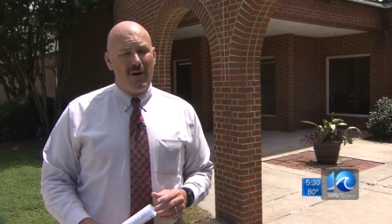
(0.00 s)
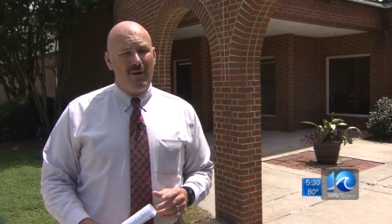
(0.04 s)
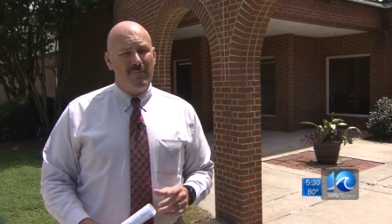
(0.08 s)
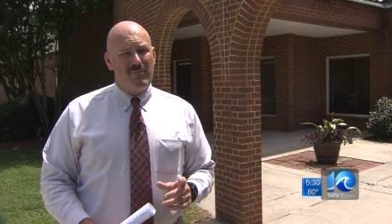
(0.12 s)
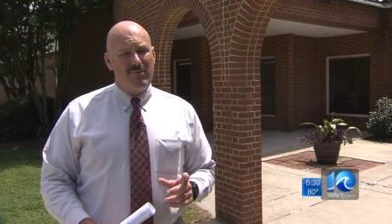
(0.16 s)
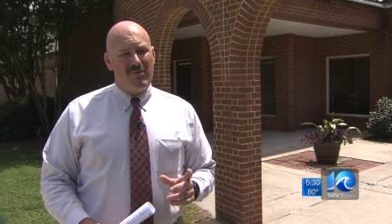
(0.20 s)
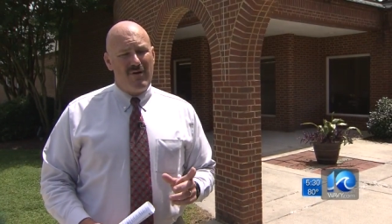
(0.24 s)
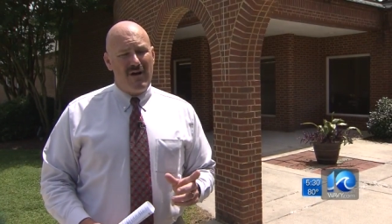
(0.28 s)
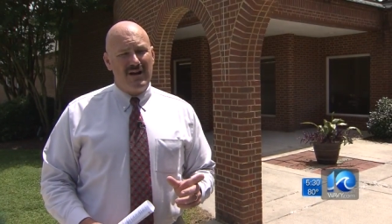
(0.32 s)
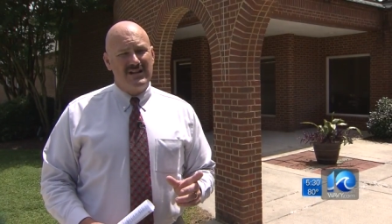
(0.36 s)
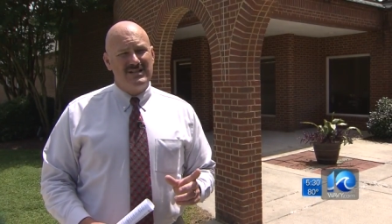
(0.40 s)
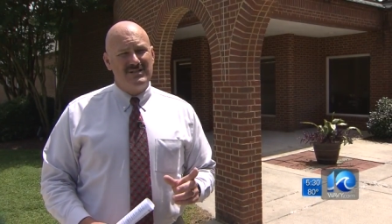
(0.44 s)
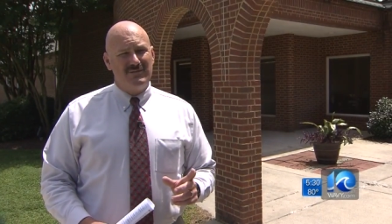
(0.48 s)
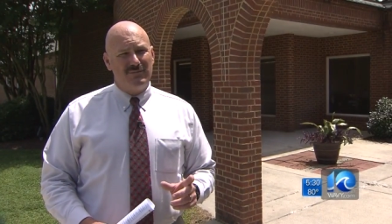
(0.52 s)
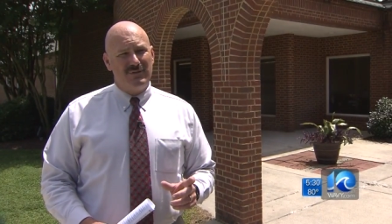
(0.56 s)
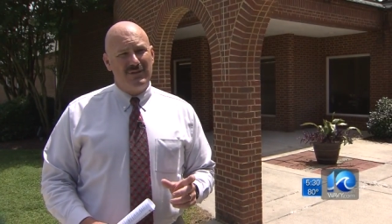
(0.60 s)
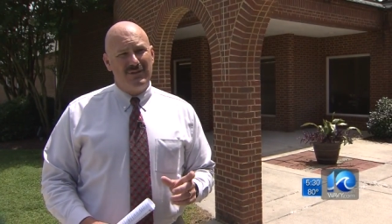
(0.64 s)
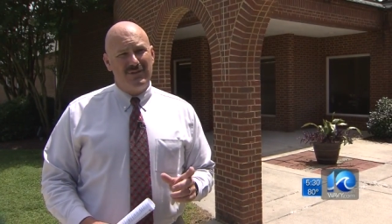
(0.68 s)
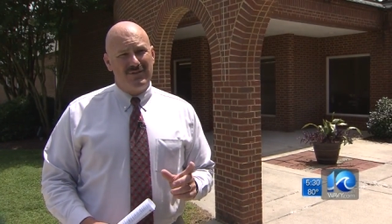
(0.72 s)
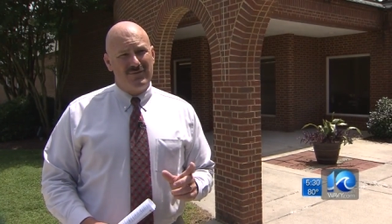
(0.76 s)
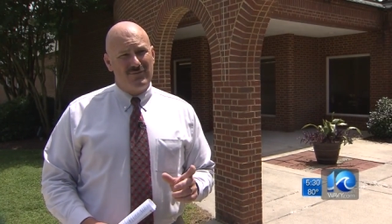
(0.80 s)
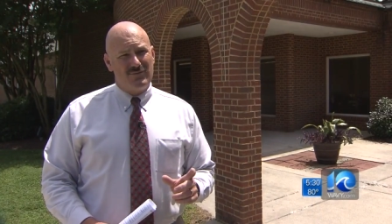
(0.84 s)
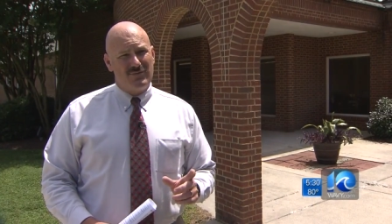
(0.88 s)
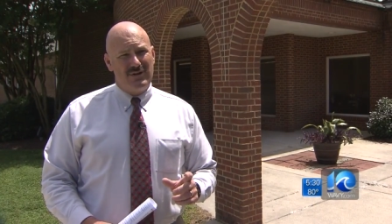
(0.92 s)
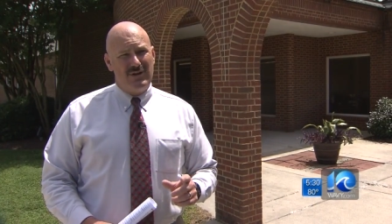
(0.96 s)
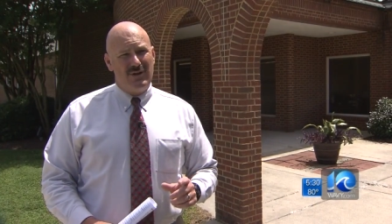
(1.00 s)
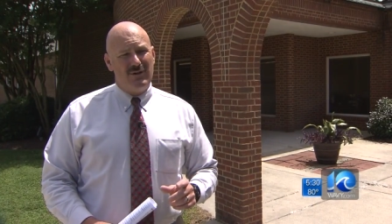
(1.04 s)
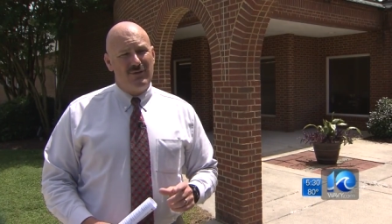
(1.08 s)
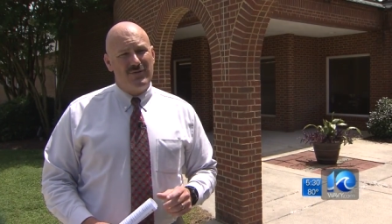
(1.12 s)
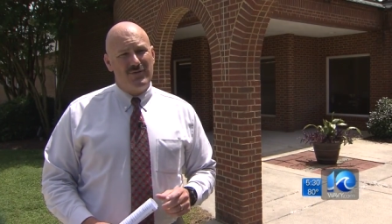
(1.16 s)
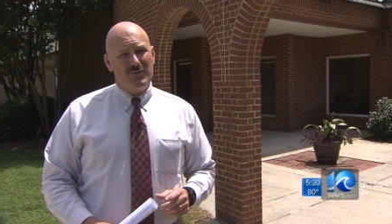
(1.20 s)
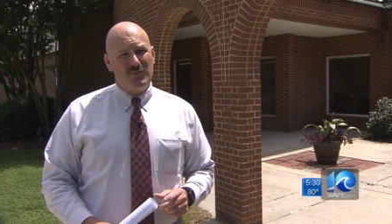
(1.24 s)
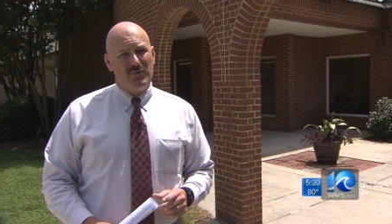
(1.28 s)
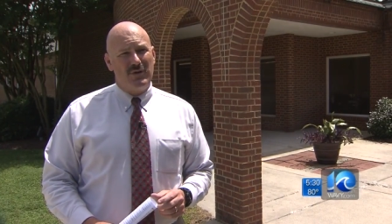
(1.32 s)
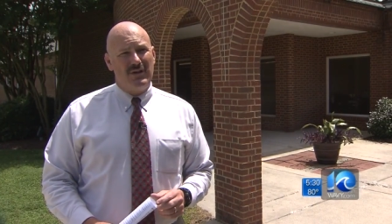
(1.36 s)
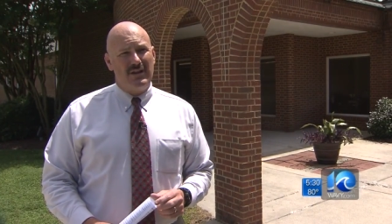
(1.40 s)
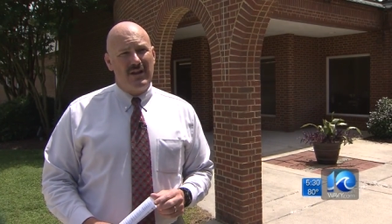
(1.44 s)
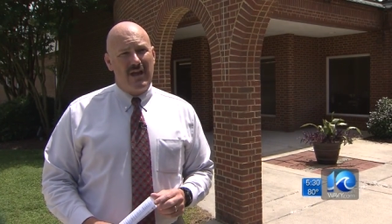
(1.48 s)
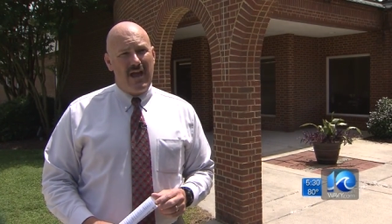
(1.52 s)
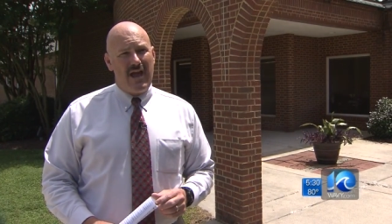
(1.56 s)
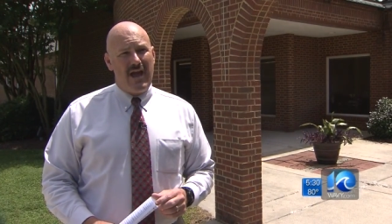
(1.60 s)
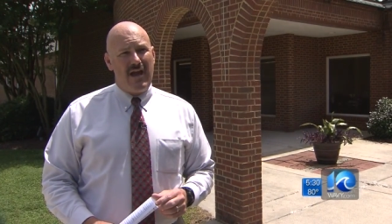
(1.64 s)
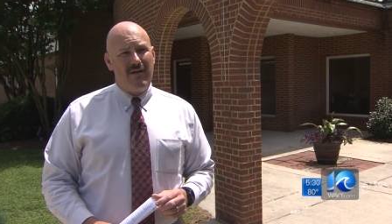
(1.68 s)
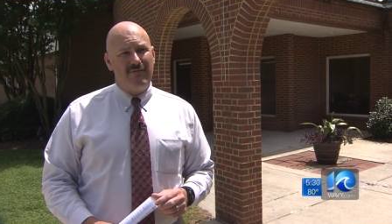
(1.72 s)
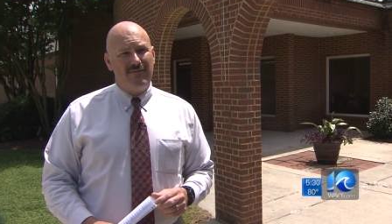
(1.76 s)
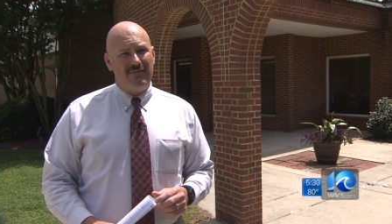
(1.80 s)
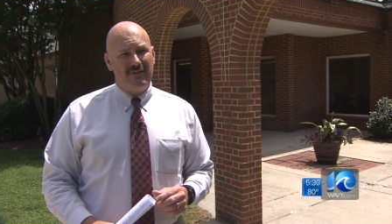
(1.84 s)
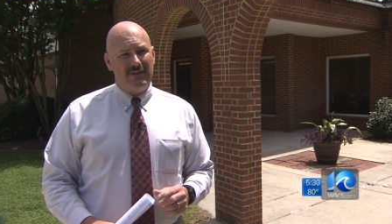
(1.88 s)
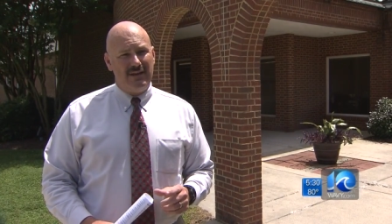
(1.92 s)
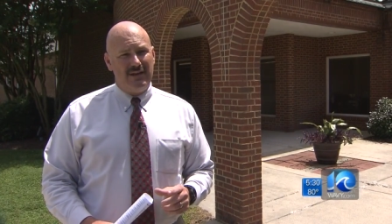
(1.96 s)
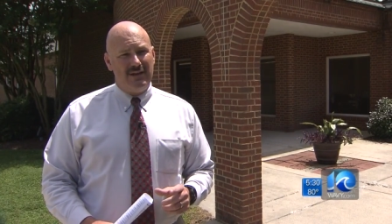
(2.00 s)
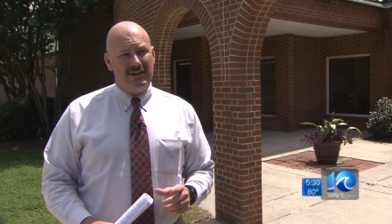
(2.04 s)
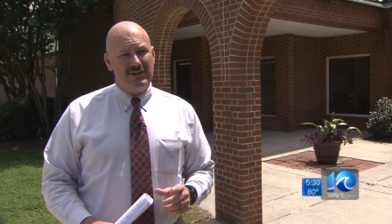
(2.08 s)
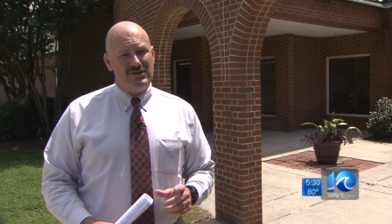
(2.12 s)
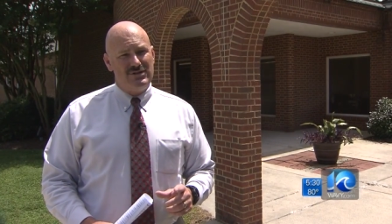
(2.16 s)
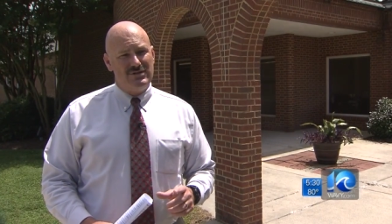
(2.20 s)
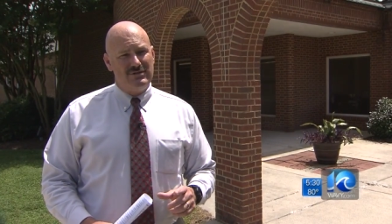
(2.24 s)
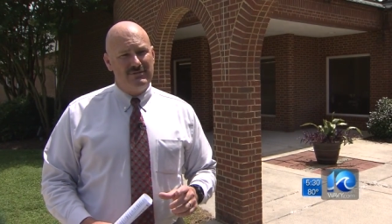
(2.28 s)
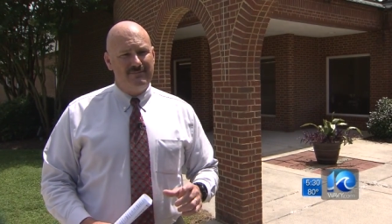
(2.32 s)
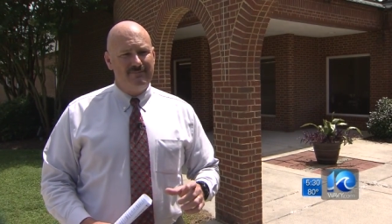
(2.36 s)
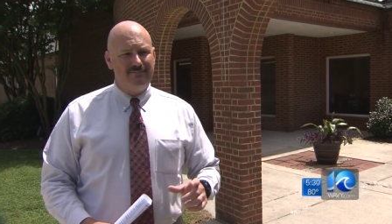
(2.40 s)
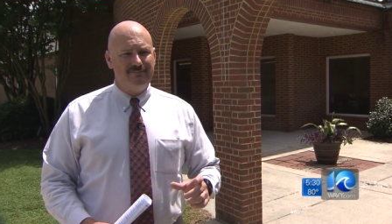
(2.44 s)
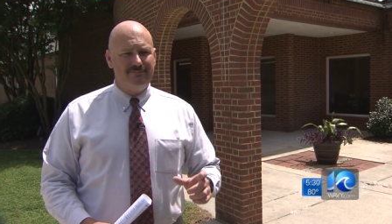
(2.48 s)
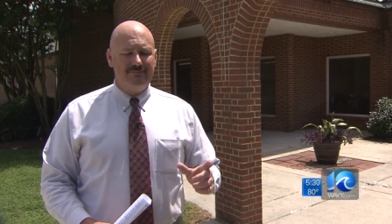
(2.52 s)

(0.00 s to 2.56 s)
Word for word: approximately three or three and a half inch